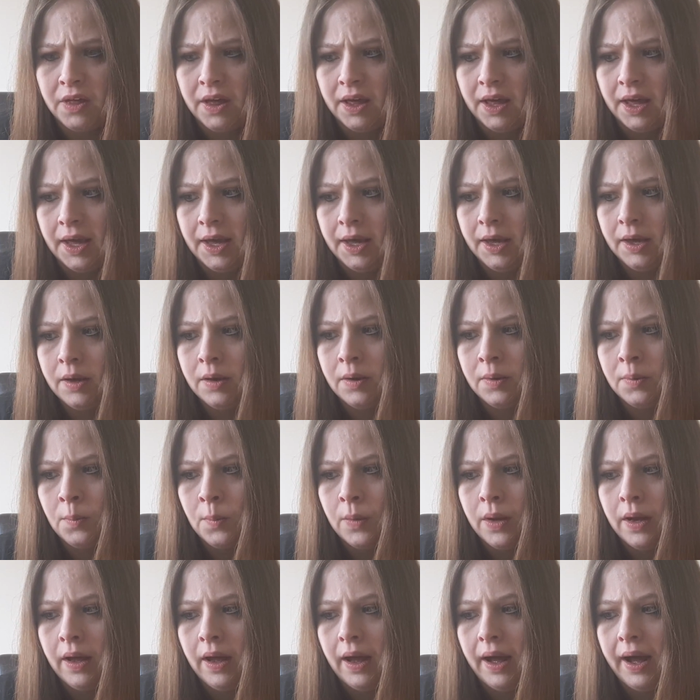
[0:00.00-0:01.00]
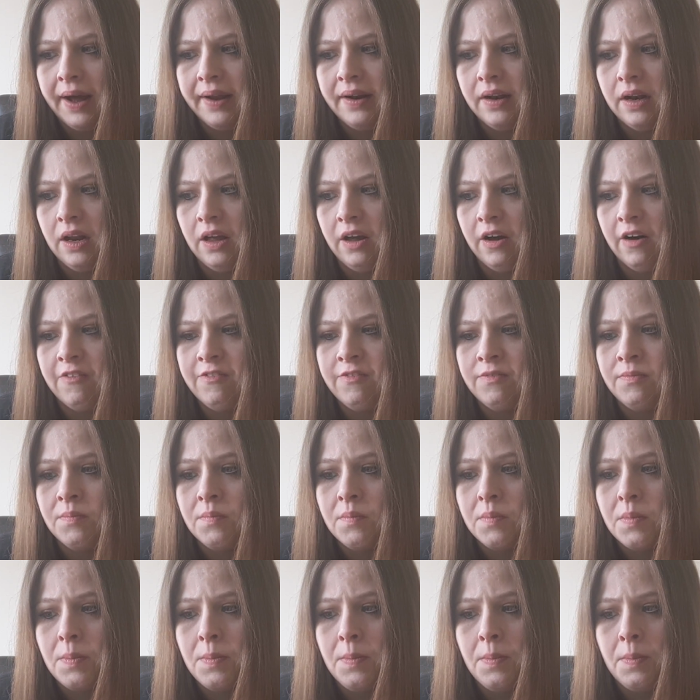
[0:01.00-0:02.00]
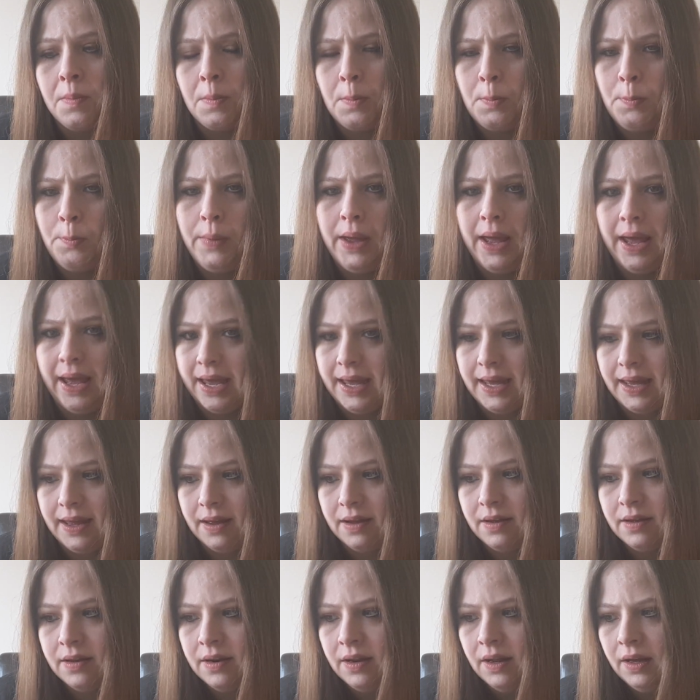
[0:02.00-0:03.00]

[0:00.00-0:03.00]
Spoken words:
think badly of me.